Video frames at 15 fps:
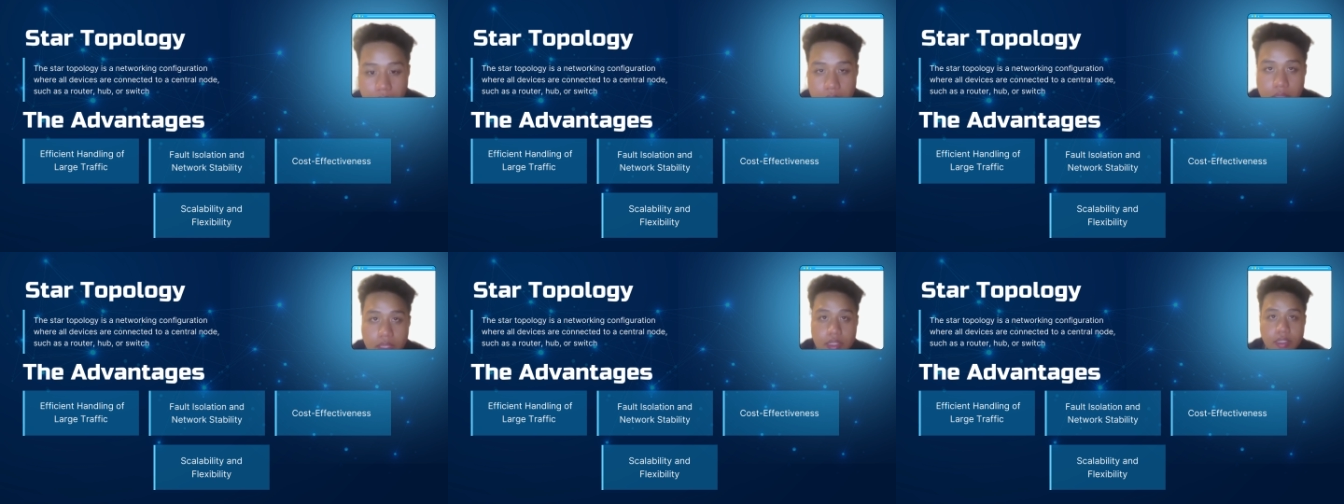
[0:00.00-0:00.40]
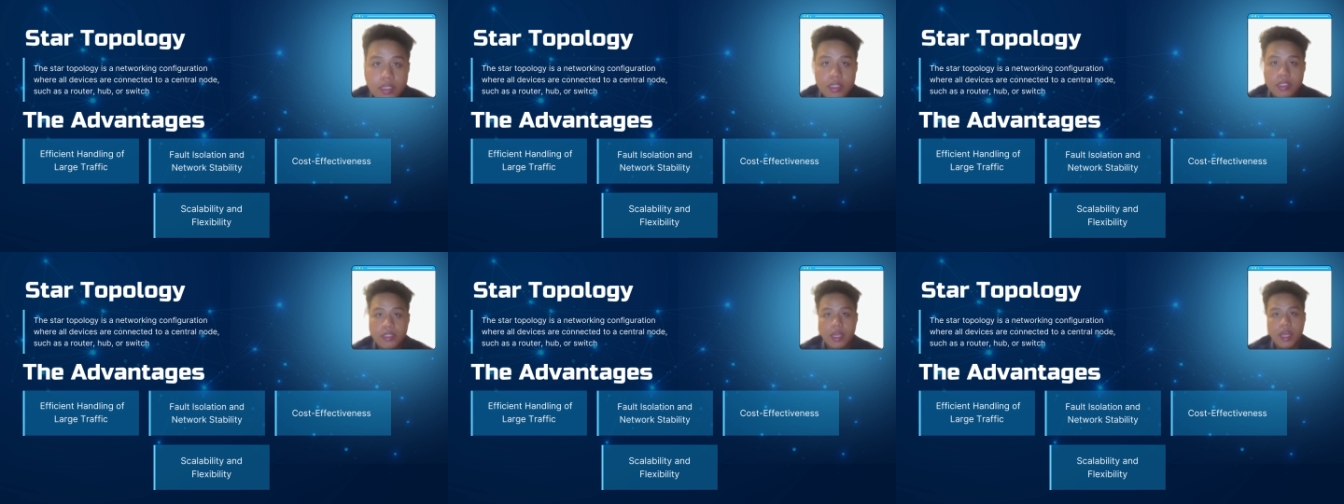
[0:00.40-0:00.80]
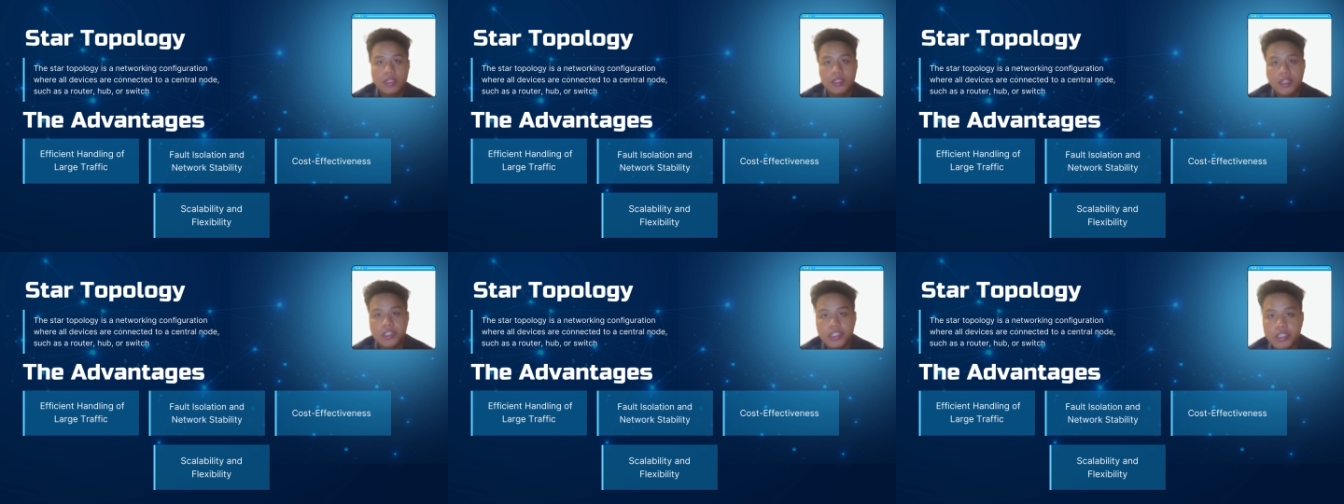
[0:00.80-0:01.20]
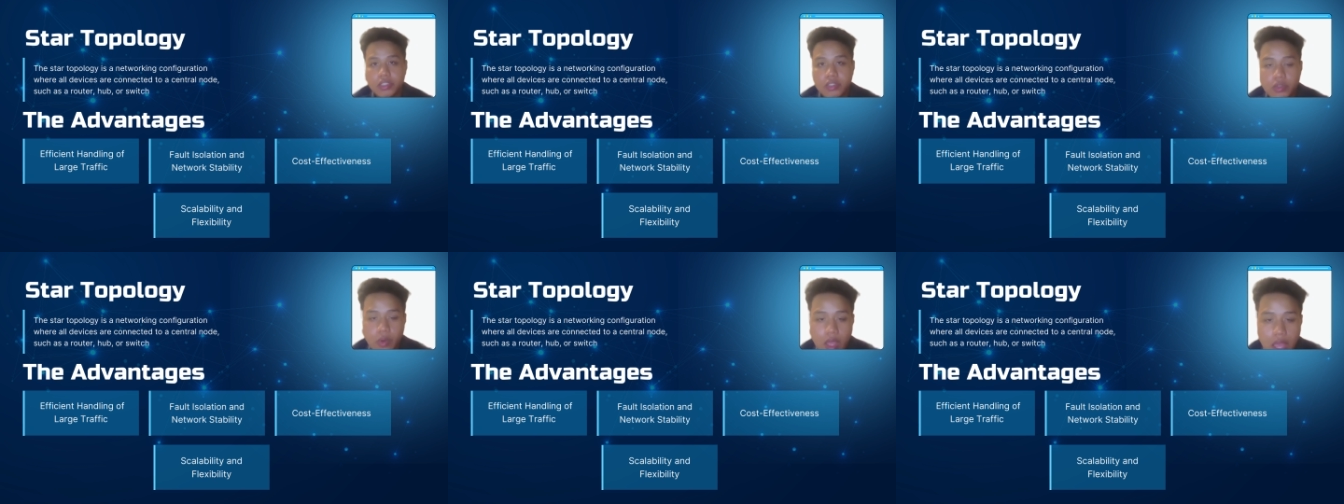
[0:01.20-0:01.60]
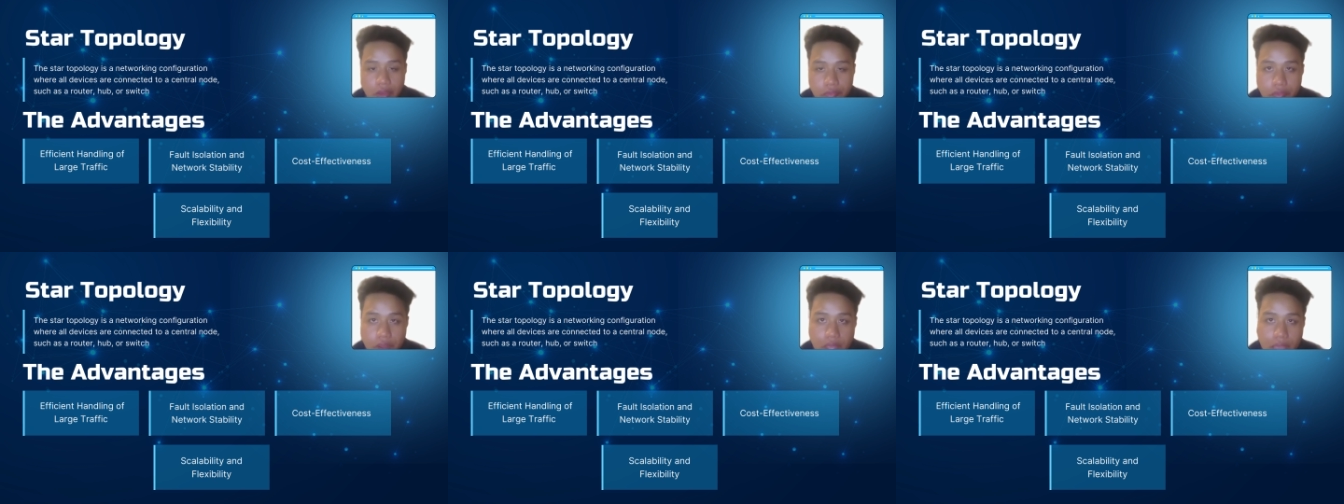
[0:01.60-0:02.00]
this is essential to have
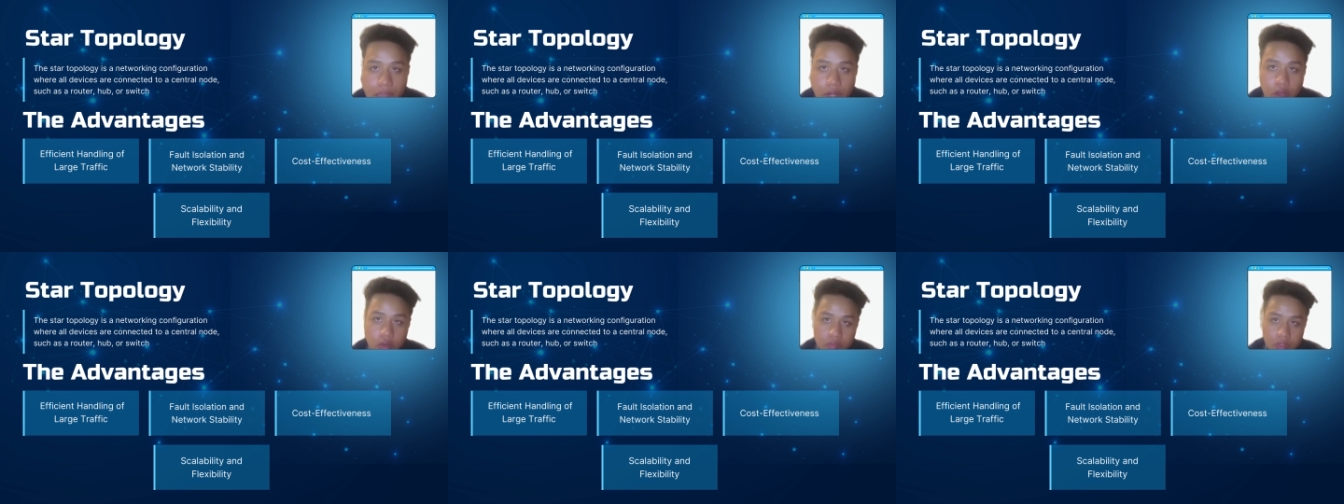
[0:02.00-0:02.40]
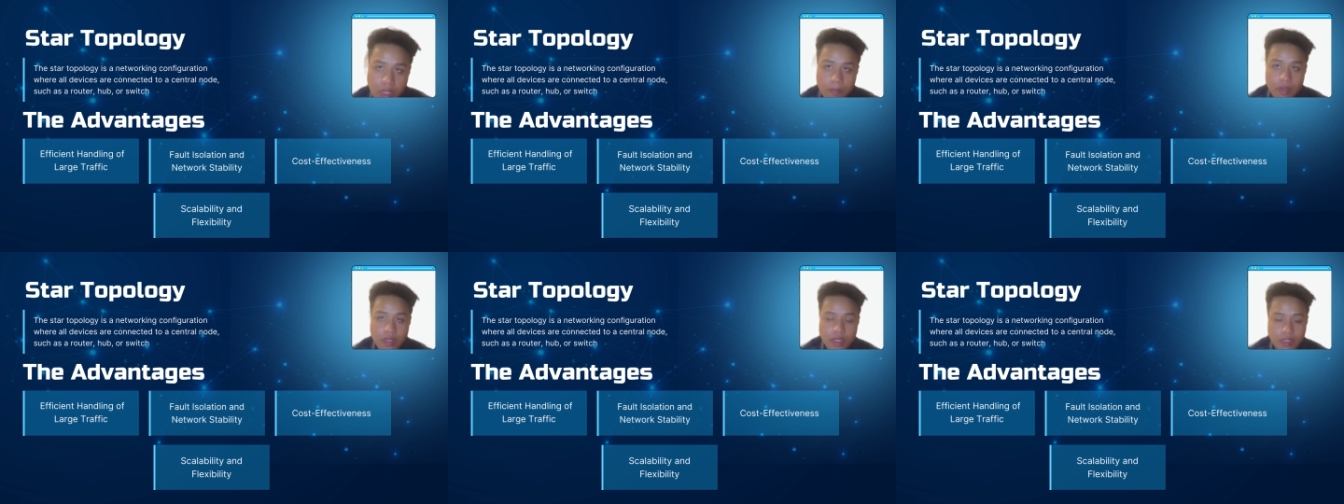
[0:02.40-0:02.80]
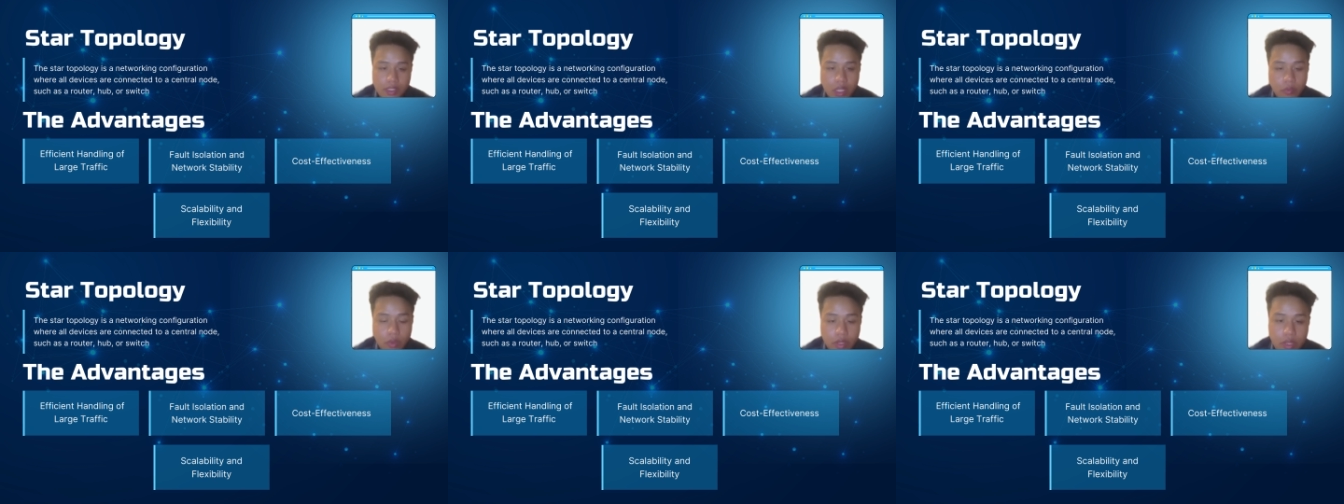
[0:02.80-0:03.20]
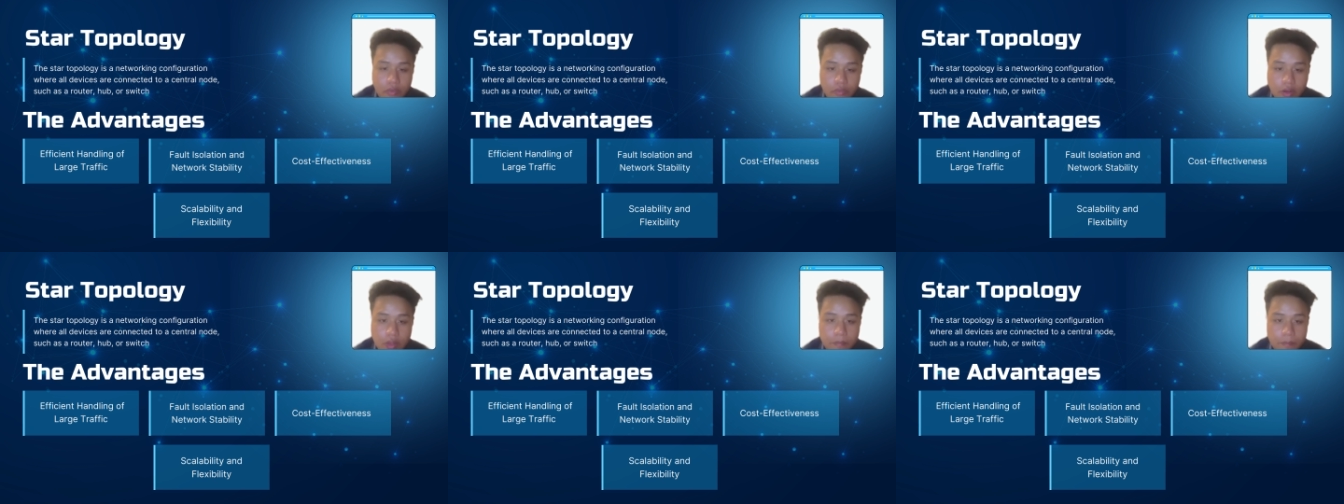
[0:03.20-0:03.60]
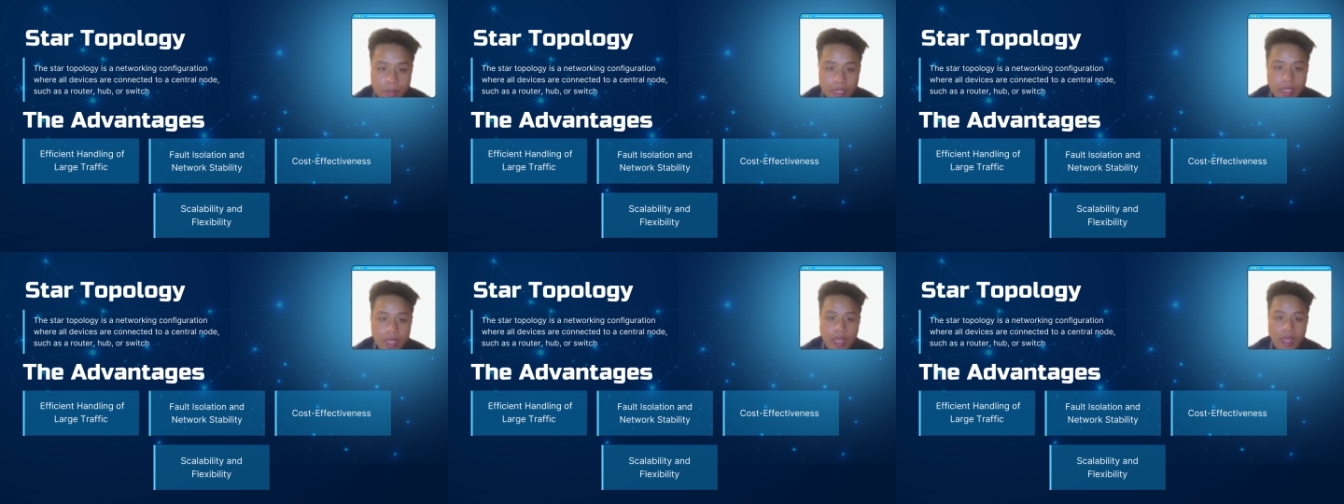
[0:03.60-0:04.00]
an optimal design when
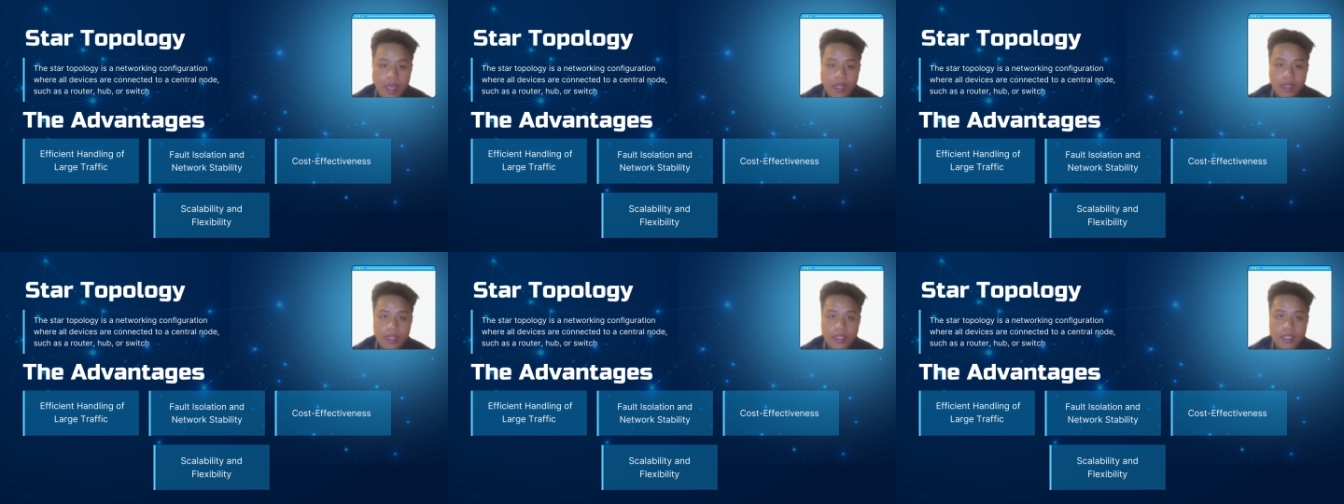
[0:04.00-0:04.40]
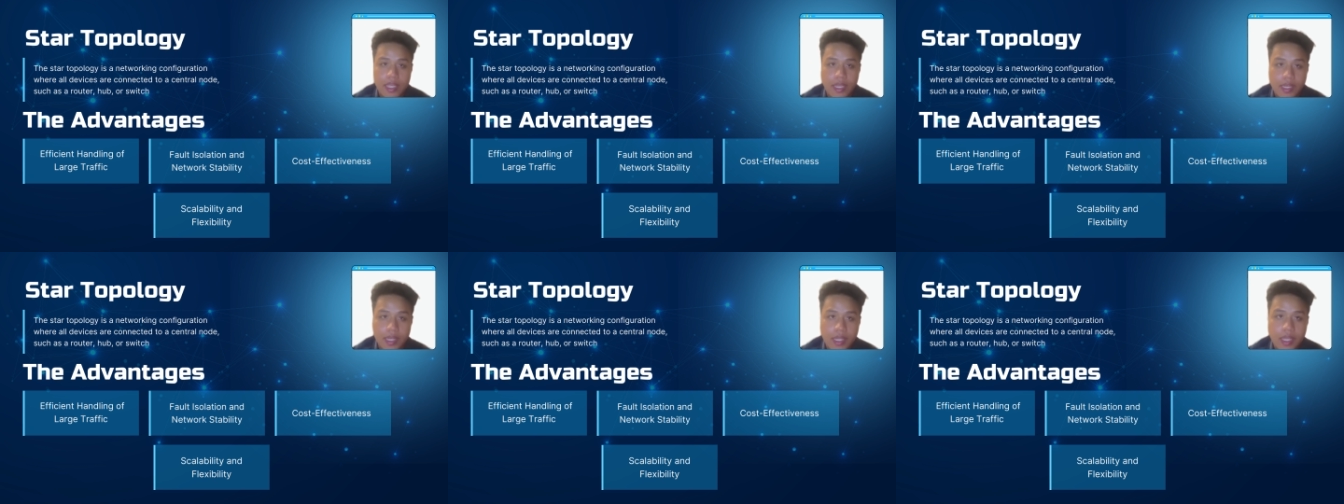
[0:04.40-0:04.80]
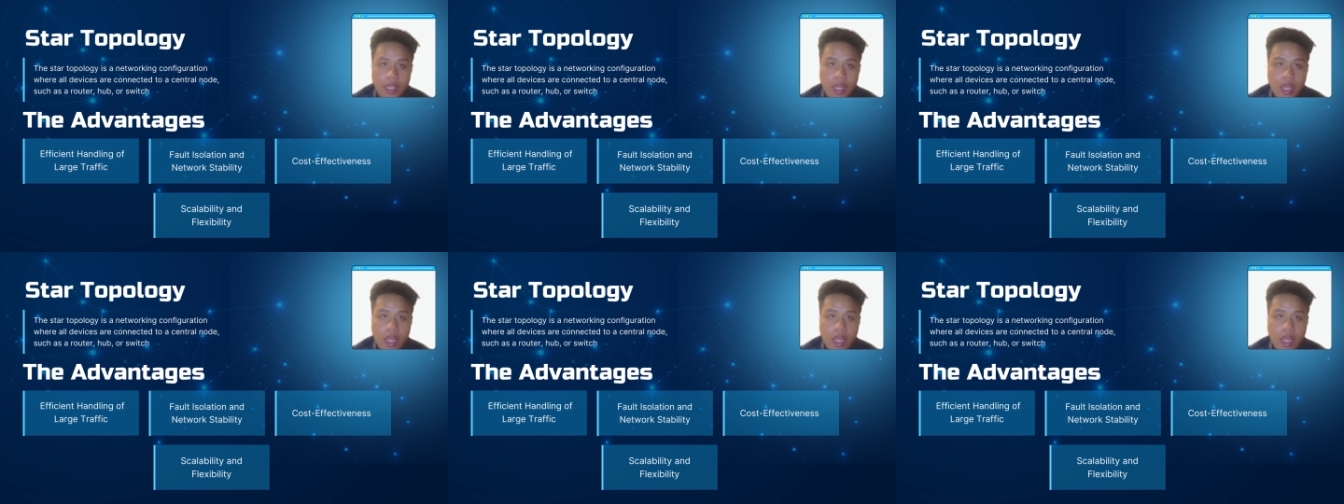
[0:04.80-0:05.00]
developing and designing